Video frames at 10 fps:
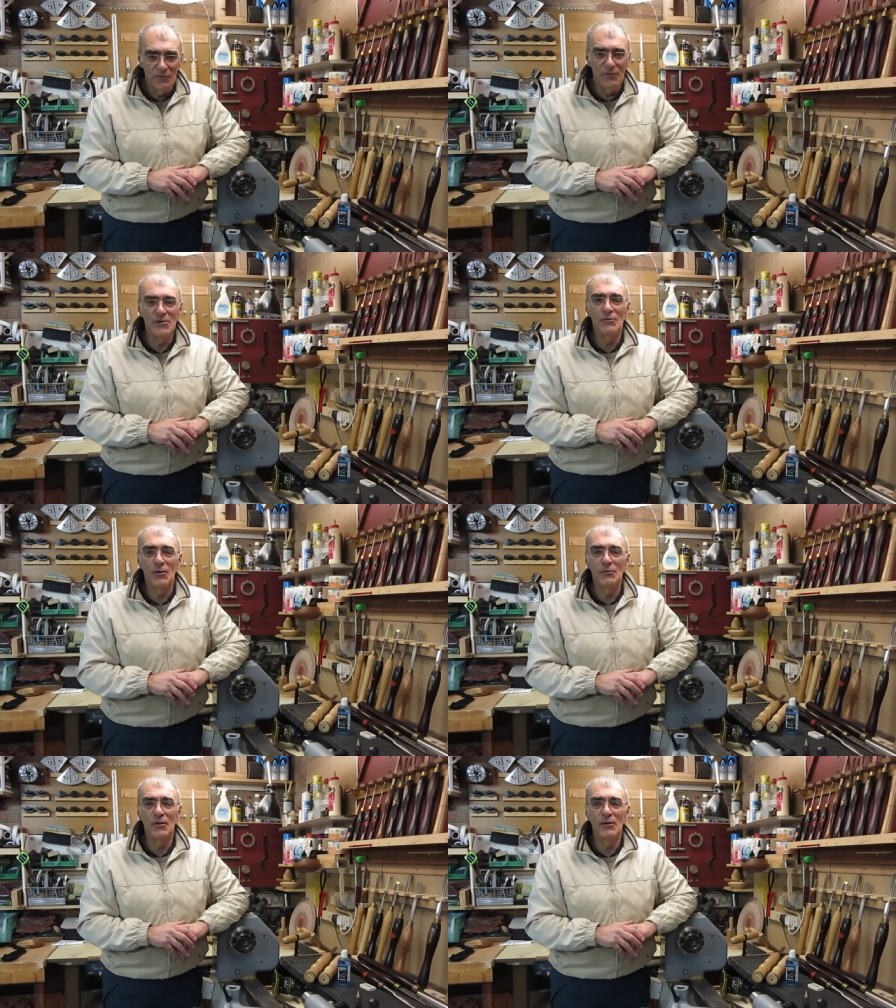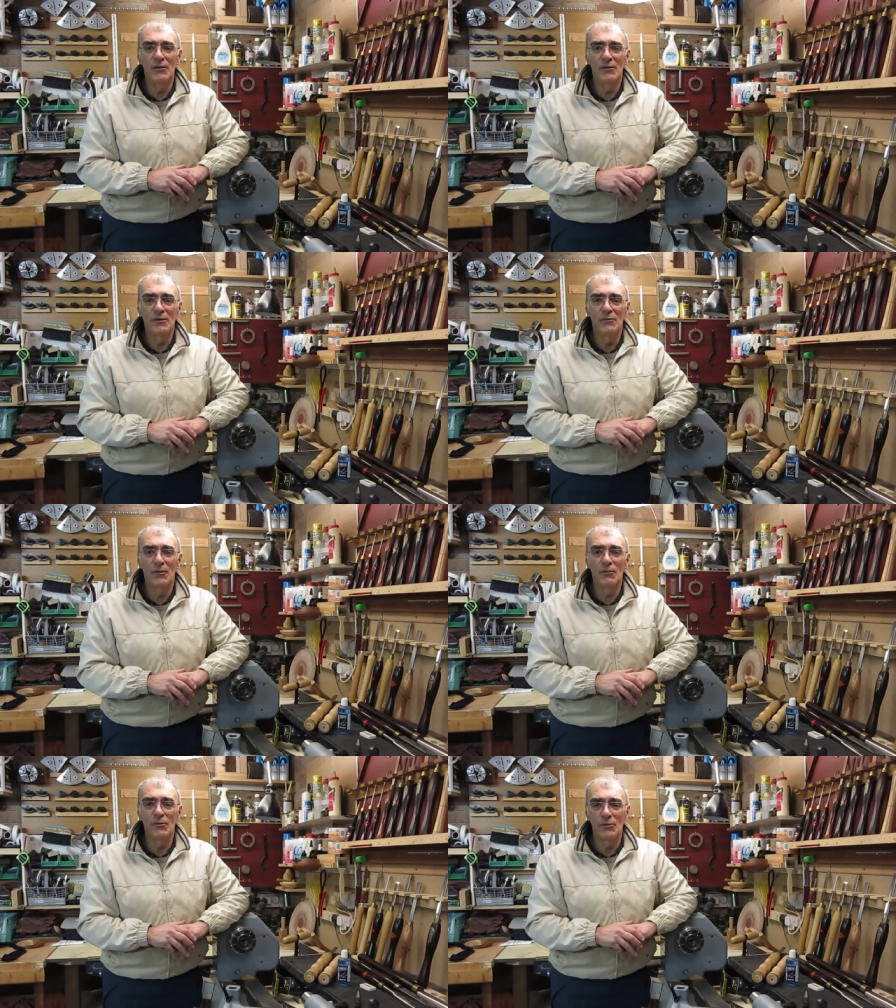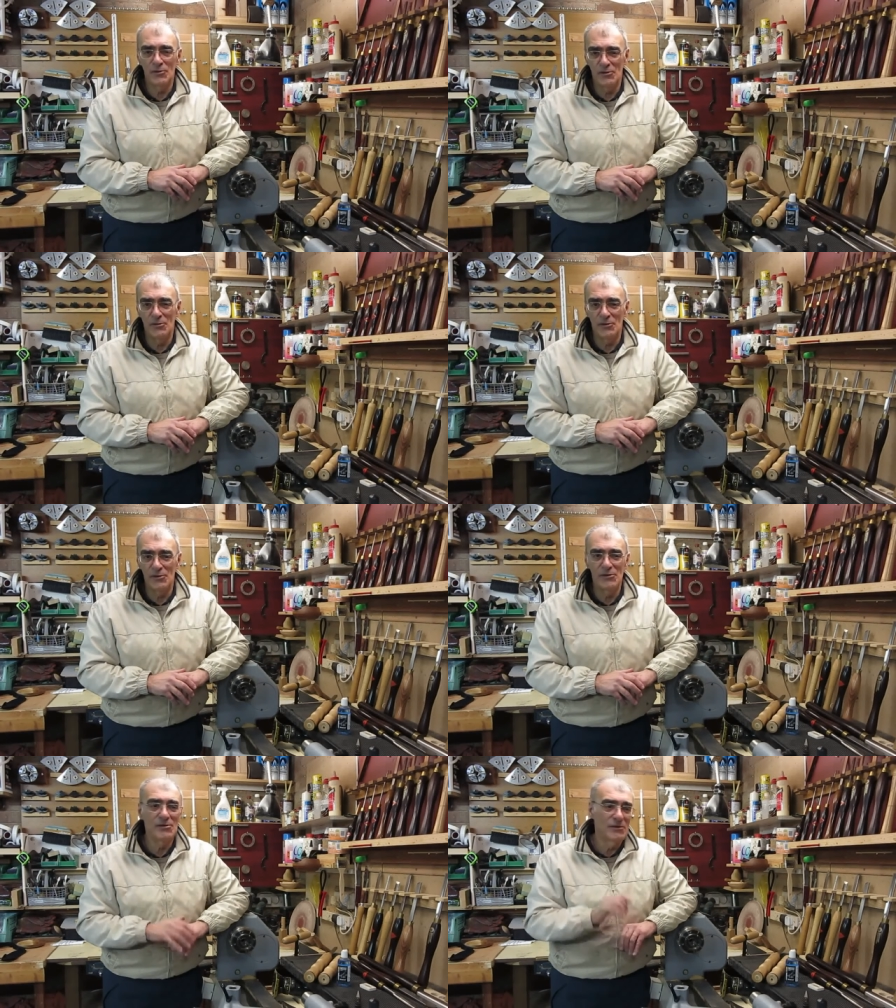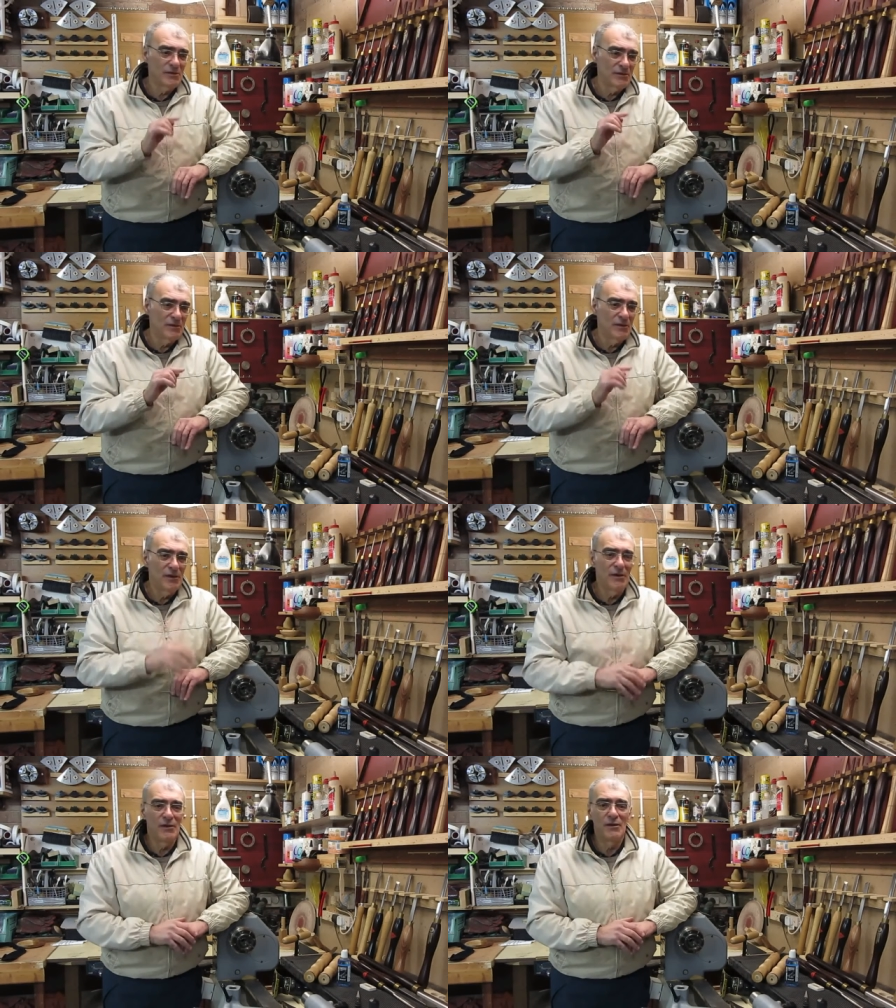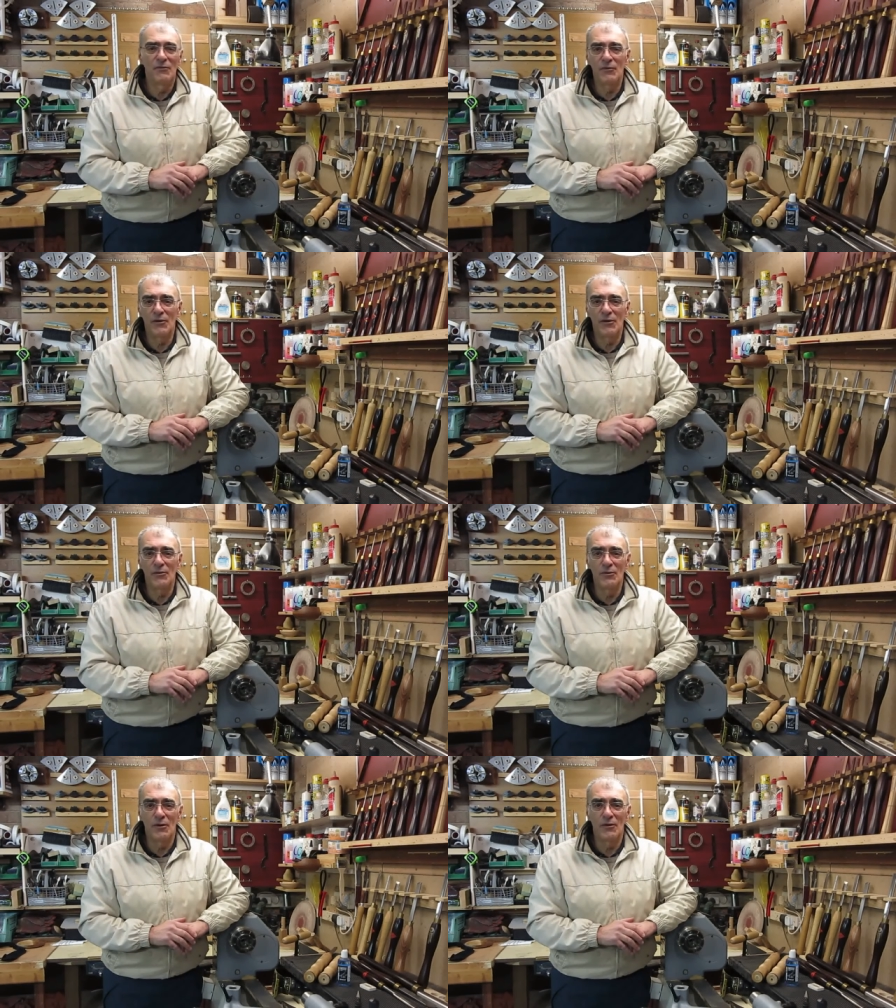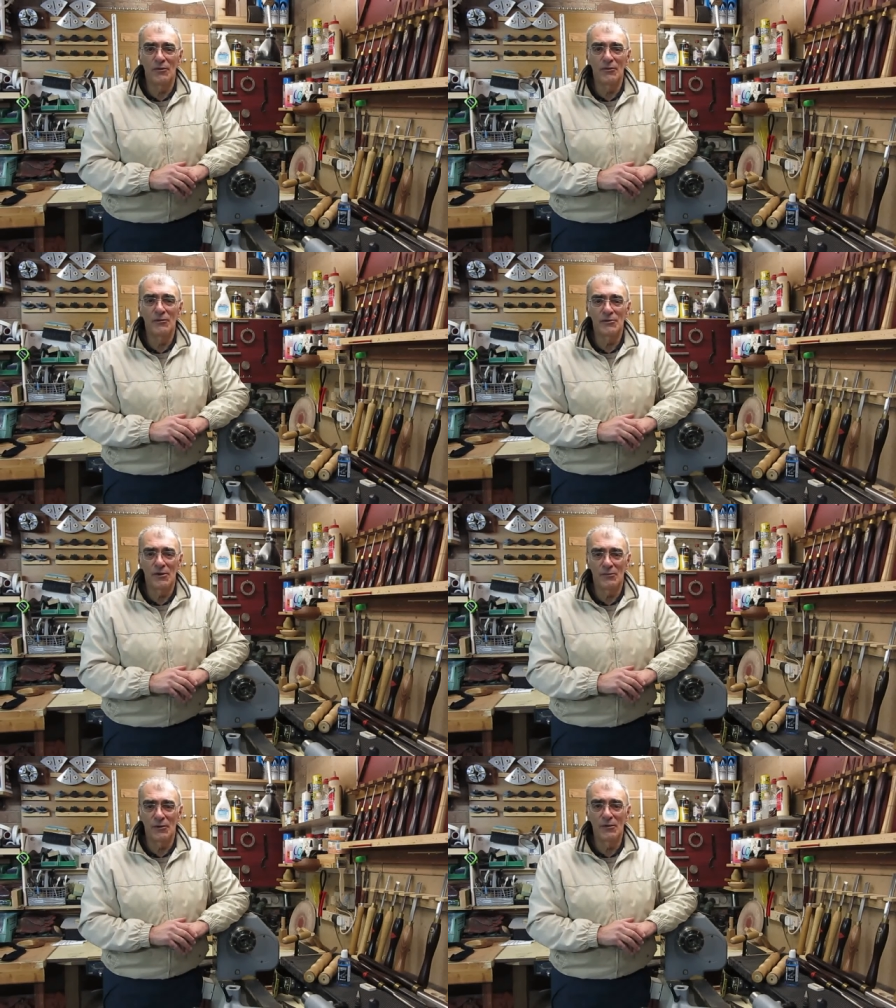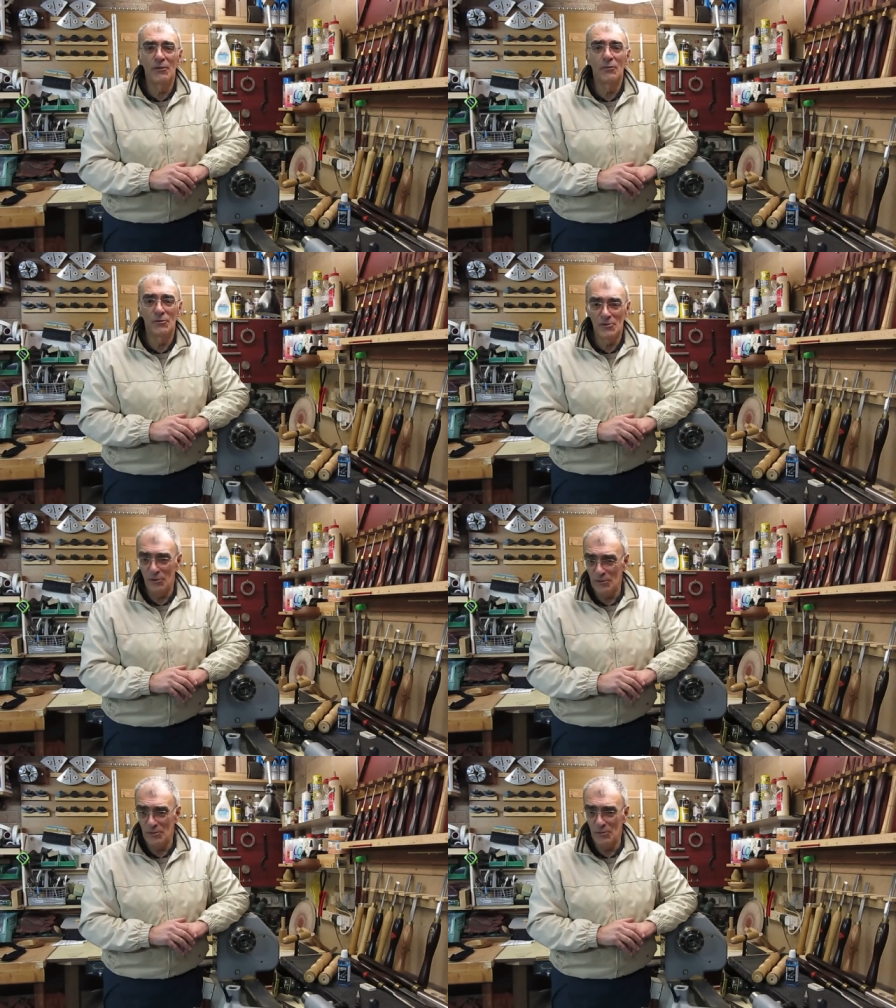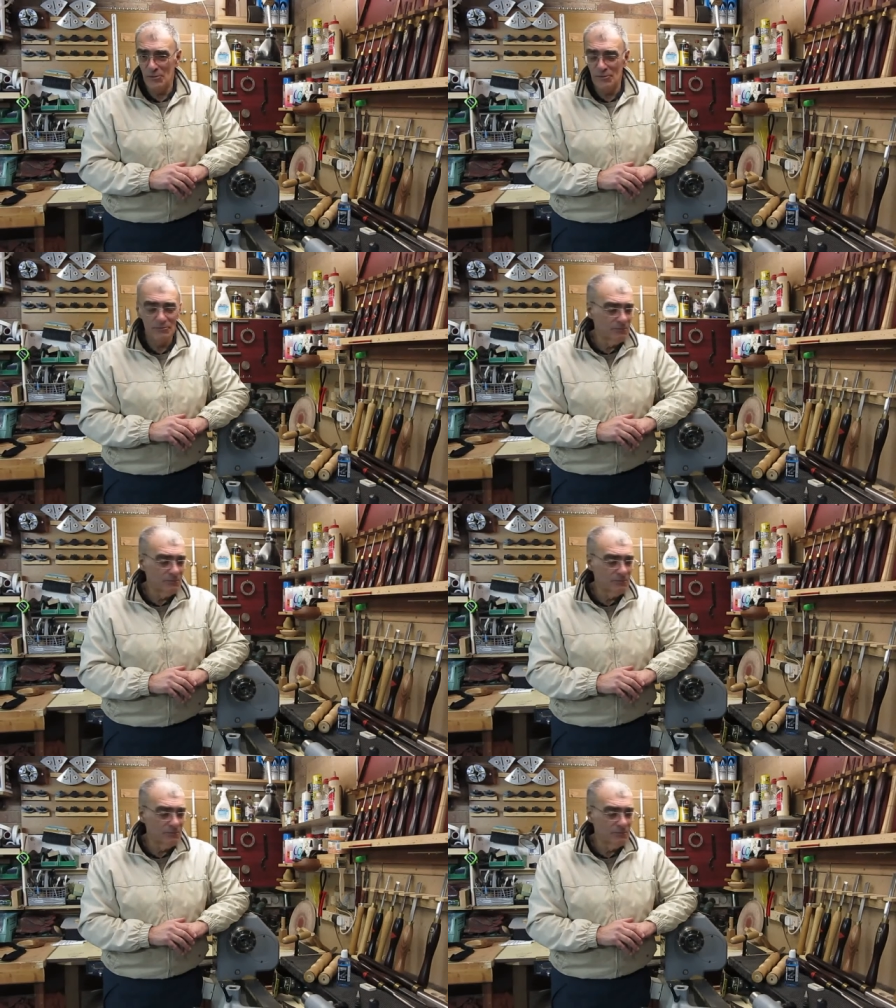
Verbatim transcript: Visit Robbie, Robbie the Woodturner's uh, video on sharpening wood turning tools.